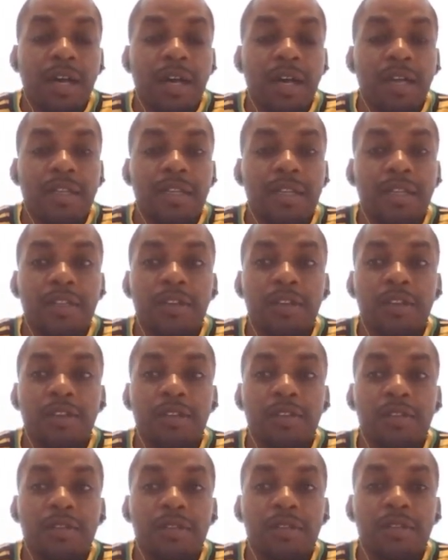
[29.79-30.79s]
And, you
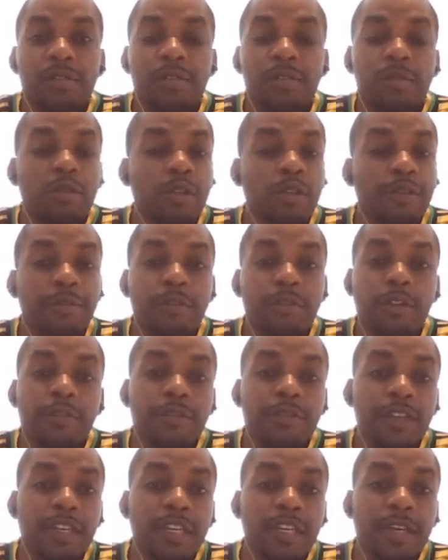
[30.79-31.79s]
know,
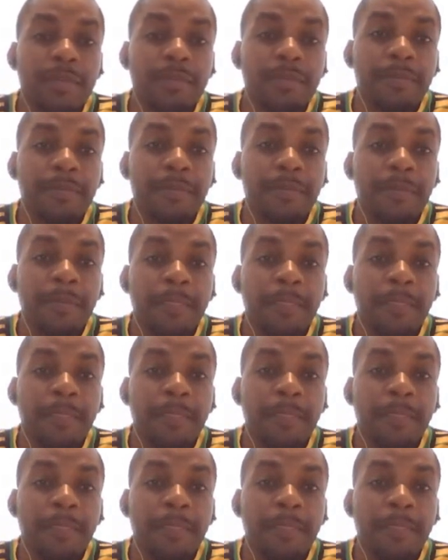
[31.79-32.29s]
rough game.